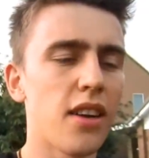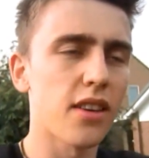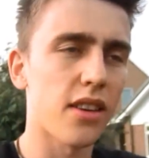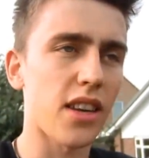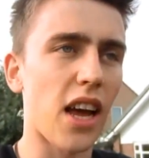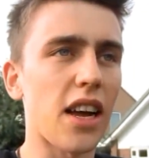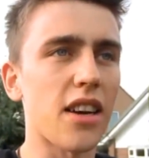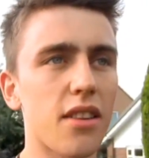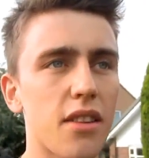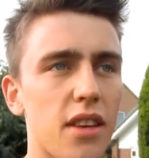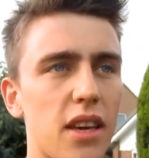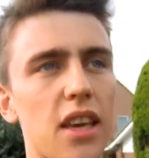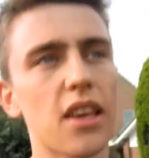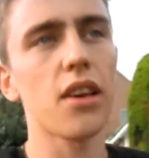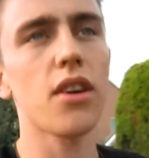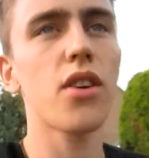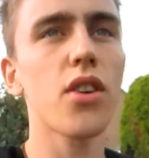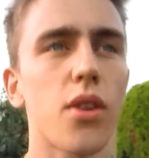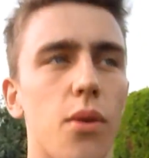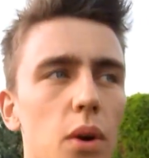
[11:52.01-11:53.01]
dad and thingy.
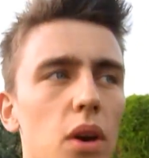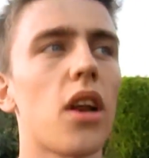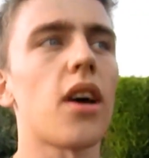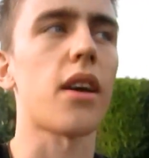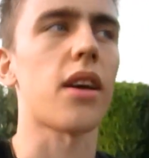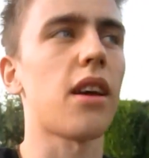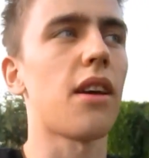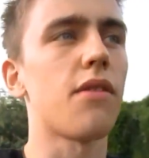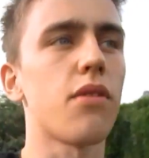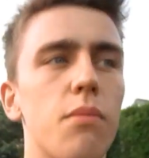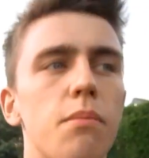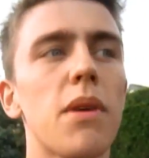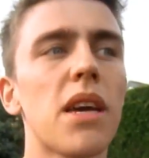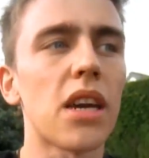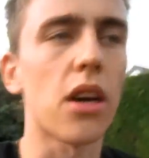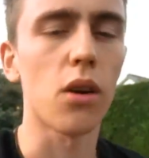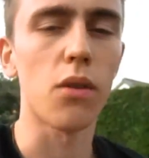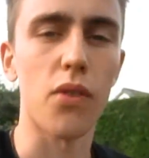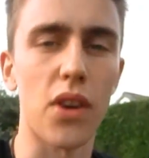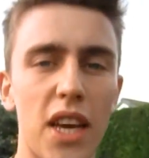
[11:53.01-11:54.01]
You could do it like if me
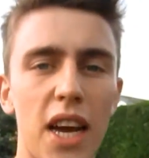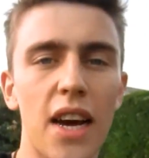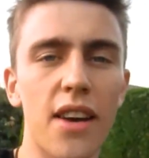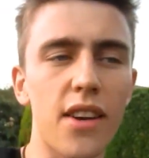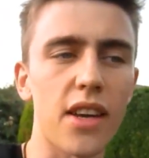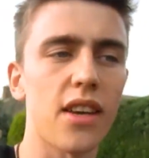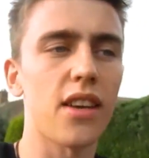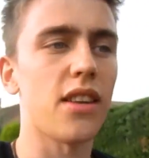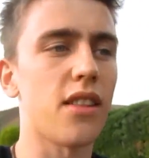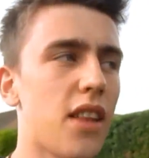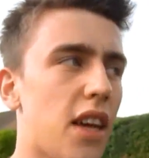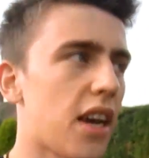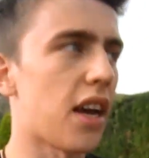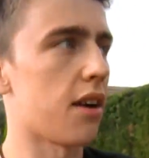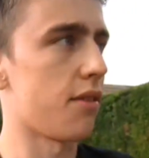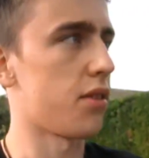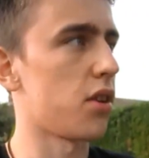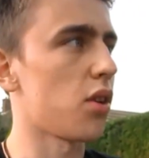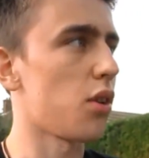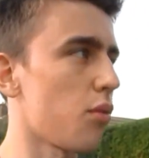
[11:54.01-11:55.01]
and Lovely had it, you'd then
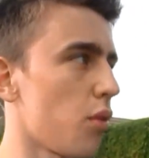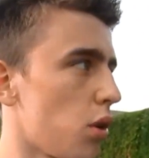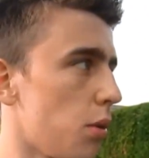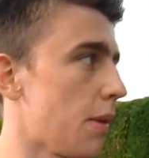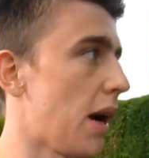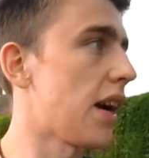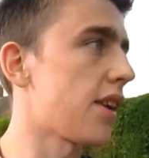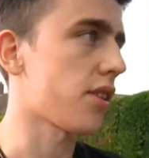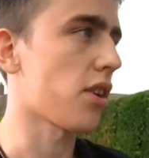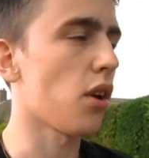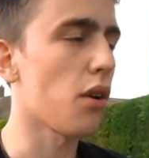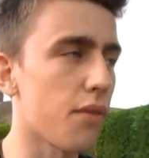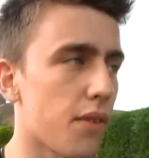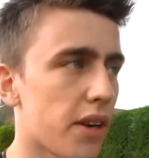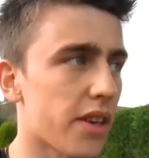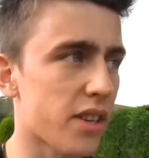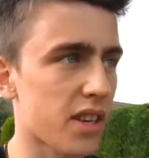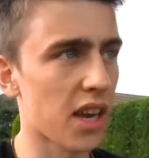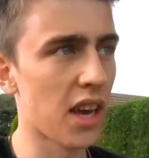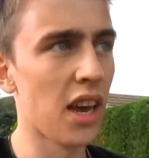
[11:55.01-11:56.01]
have the other room as an
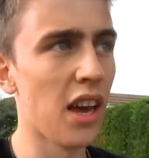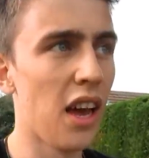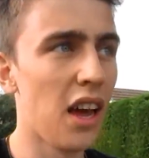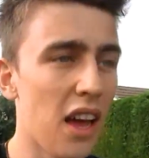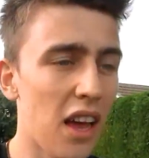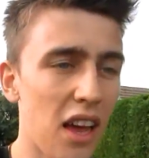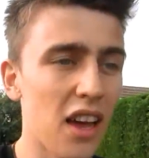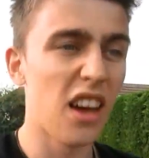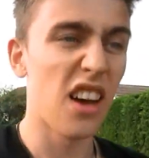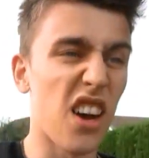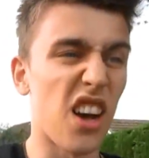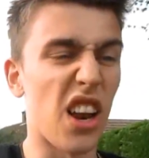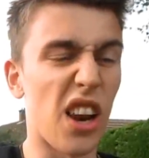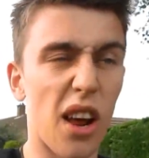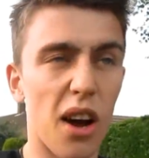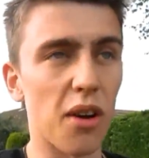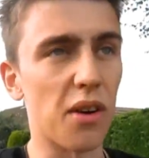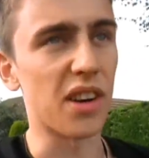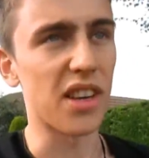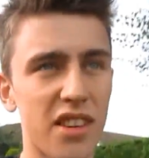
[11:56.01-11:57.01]
office
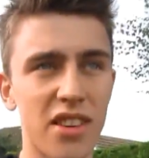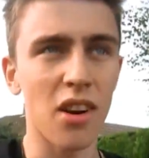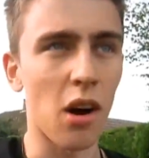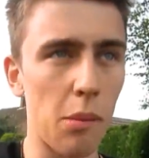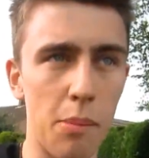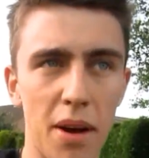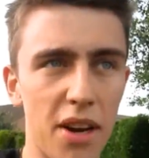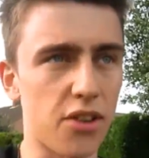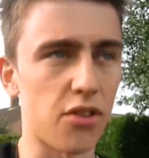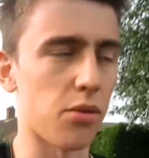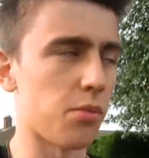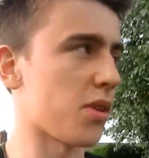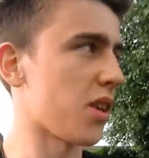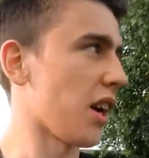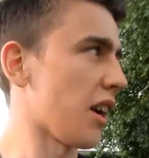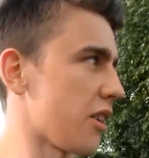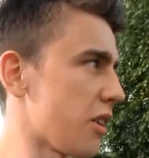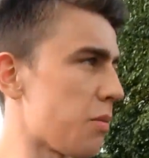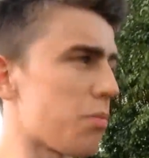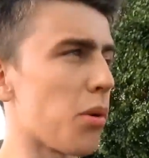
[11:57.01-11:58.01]
alone. It's not a bedroom
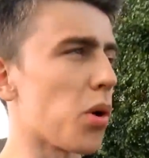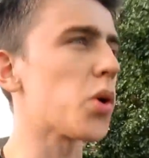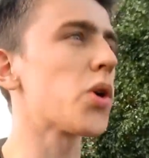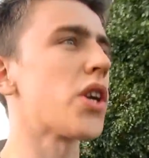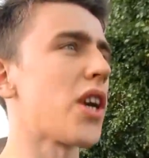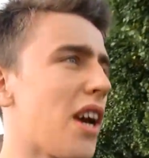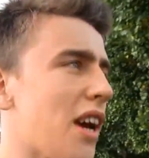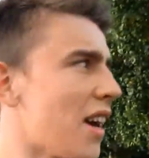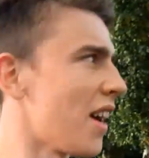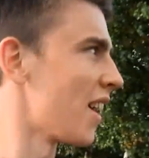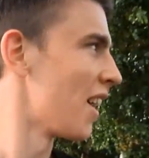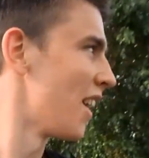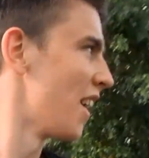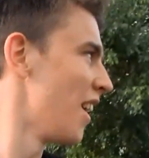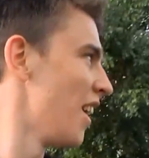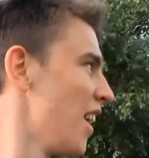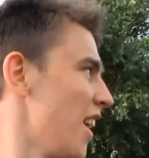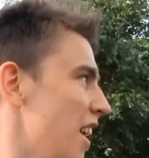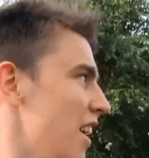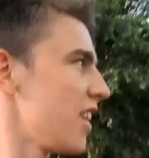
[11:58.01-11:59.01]
size, it's bullshit.
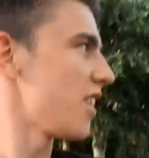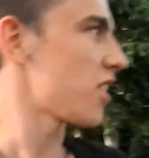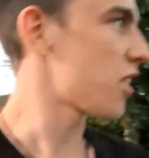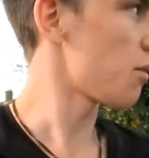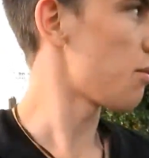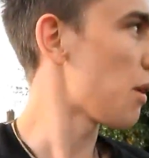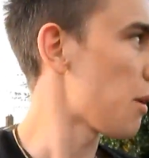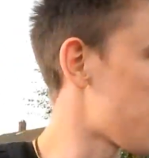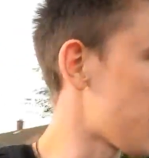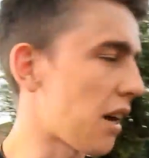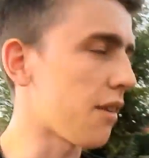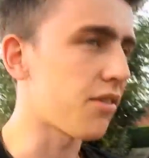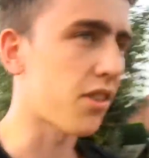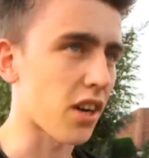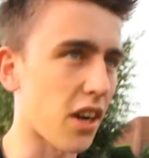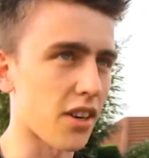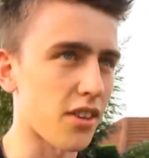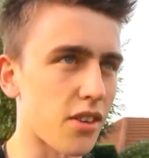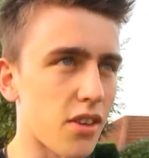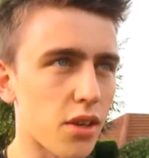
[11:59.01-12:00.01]
You shouldn't be able to
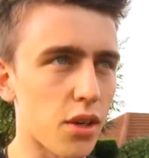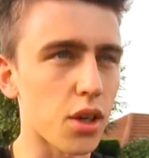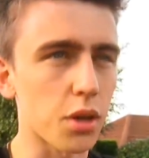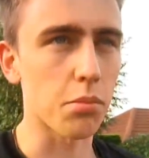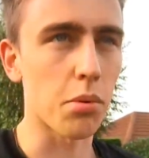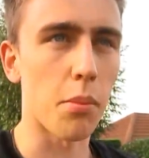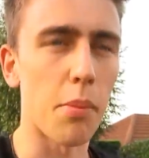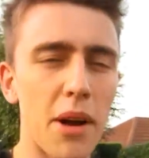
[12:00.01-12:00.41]
advertise as a double